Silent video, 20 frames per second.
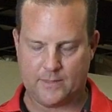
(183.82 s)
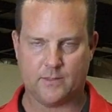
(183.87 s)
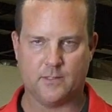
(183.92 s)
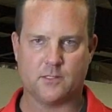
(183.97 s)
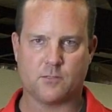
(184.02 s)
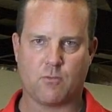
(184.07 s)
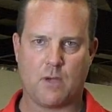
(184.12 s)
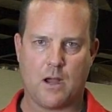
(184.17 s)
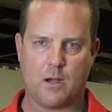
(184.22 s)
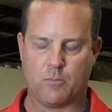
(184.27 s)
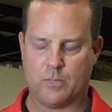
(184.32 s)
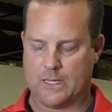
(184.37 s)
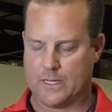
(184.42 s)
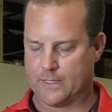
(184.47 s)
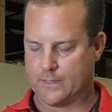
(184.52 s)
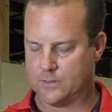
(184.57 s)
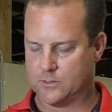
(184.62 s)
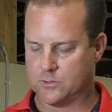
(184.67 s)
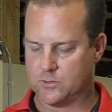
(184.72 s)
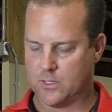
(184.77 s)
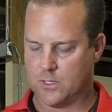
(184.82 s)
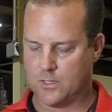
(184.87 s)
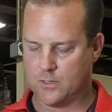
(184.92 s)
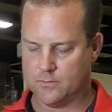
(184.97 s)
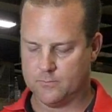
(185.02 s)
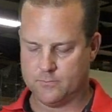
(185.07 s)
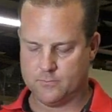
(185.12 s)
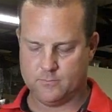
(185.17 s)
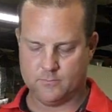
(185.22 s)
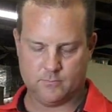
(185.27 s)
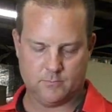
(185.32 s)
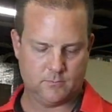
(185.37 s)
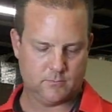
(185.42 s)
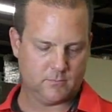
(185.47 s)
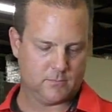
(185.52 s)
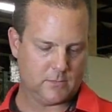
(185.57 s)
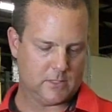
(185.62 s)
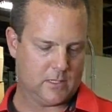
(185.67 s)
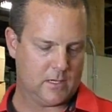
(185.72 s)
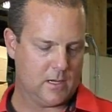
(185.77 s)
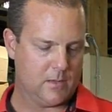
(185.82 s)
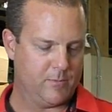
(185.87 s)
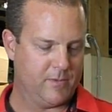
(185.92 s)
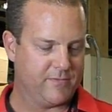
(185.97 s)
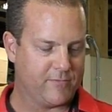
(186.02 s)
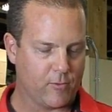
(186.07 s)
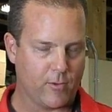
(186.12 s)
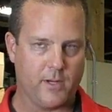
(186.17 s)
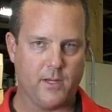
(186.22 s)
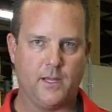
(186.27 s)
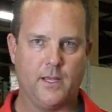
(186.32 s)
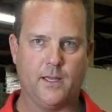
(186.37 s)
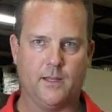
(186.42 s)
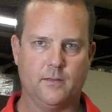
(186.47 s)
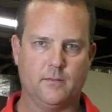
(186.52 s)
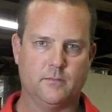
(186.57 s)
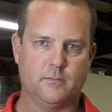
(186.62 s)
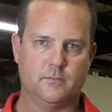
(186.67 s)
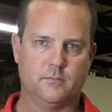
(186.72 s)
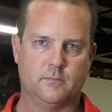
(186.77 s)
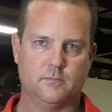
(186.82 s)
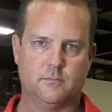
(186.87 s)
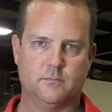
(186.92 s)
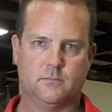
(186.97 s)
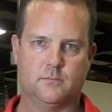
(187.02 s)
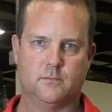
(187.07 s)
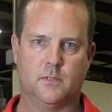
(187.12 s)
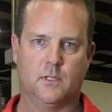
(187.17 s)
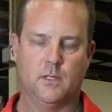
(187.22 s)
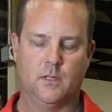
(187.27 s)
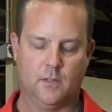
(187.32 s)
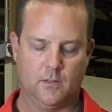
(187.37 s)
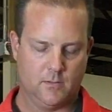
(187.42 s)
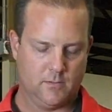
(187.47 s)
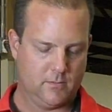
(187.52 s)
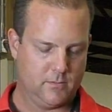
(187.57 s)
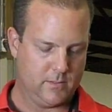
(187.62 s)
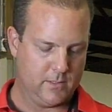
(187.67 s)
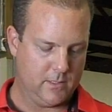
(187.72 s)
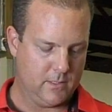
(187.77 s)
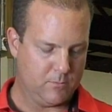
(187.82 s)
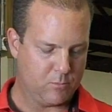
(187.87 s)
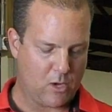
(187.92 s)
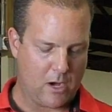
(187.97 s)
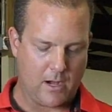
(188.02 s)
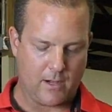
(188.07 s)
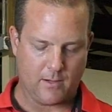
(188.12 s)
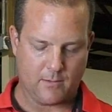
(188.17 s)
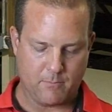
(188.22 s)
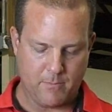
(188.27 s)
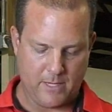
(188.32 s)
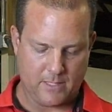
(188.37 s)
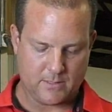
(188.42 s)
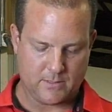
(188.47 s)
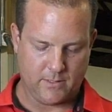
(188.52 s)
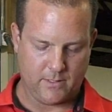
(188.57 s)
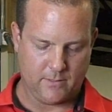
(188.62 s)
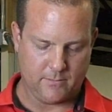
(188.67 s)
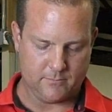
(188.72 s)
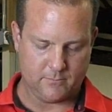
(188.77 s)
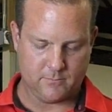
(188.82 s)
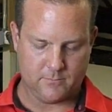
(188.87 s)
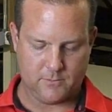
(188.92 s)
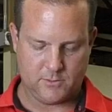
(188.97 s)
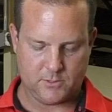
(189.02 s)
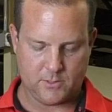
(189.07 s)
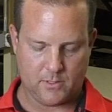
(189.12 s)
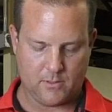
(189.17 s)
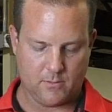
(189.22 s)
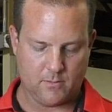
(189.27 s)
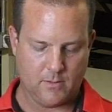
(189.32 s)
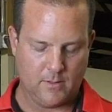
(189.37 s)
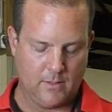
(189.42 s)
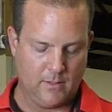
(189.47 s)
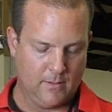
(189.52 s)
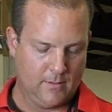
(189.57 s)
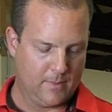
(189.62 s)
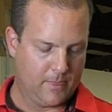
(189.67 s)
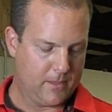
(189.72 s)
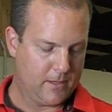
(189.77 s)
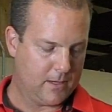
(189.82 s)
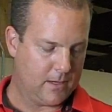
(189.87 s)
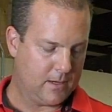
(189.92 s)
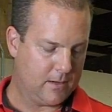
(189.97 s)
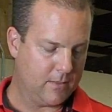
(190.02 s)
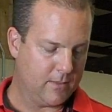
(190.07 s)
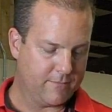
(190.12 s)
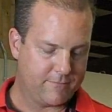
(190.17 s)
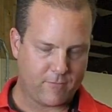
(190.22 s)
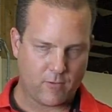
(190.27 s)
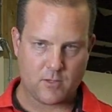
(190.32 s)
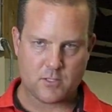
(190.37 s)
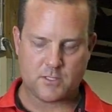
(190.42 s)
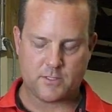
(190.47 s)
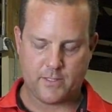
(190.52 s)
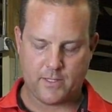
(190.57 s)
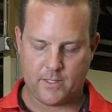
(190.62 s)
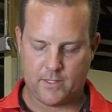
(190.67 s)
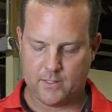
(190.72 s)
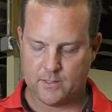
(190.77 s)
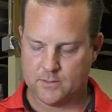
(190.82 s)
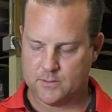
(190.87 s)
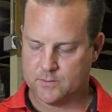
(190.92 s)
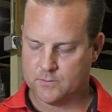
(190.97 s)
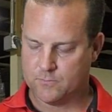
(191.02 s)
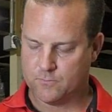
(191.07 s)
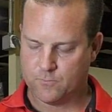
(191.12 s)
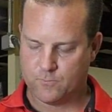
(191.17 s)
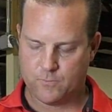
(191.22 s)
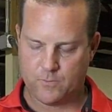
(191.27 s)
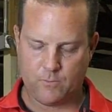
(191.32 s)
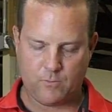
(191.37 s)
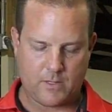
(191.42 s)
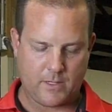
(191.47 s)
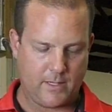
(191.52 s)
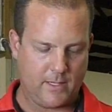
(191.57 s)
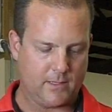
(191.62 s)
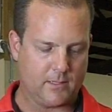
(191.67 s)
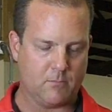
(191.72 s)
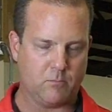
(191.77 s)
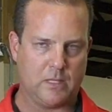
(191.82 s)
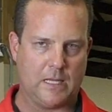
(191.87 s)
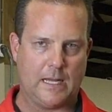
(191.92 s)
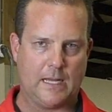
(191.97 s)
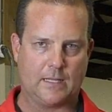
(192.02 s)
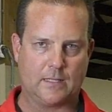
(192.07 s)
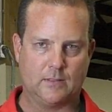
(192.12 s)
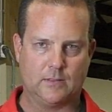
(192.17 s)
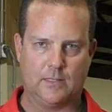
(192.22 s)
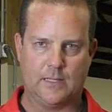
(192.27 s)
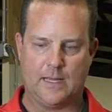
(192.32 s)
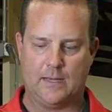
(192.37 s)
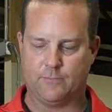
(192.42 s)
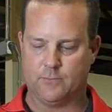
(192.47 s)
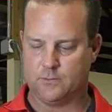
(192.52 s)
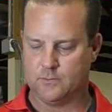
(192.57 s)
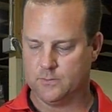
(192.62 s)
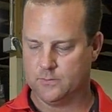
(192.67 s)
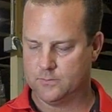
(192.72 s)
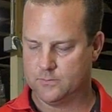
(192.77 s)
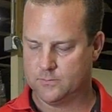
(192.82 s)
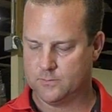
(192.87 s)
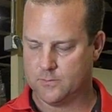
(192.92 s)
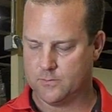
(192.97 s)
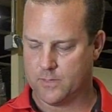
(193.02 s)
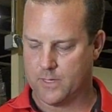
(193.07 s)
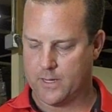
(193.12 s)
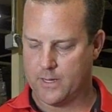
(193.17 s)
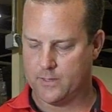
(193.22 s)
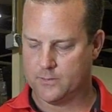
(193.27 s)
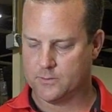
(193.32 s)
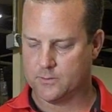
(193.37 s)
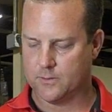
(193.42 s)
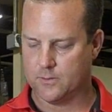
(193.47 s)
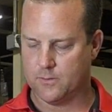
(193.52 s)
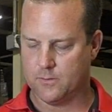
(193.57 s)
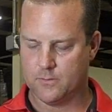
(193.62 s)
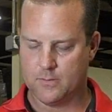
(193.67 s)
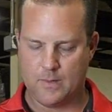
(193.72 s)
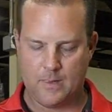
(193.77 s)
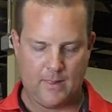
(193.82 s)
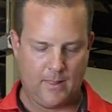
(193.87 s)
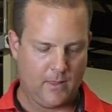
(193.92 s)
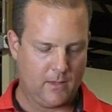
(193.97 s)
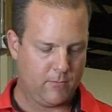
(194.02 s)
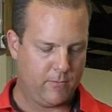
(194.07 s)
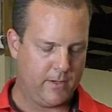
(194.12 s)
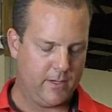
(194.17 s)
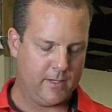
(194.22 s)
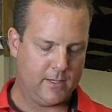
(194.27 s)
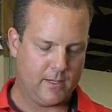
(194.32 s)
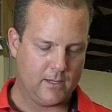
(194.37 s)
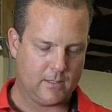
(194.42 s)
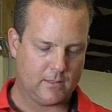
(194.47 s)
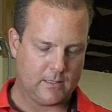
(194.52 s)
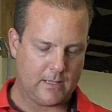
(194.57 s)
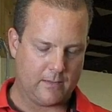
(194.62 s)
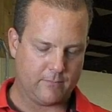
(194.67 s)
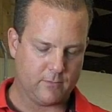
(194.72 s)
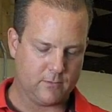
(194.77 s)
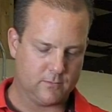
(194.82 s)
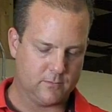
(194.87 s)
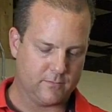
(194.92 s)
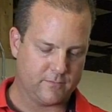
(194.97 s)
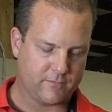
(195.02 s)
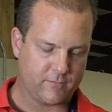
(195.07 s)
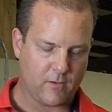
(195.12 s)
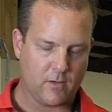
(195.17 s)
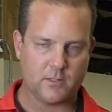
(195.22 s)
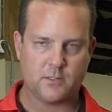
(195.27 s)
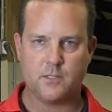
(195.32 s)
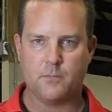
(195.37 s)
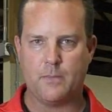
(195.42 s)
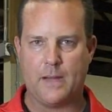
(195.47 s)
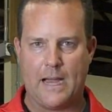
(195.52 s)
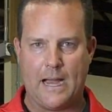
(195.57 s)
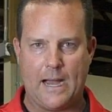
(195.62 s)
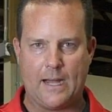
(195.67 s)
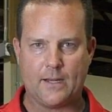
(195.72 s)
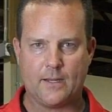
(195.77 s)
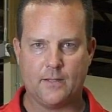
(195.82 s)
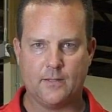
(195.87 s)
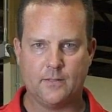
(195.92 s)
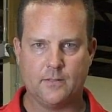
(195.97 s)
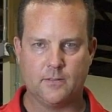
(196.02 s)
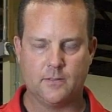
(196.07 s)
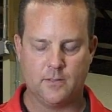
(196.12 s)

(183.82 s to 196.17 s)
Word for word: get this Rokblock installed uh, before you get the product mixed in. So uh, the first thing is we want to get the block leveled. Okay, so we need to get leveled front to back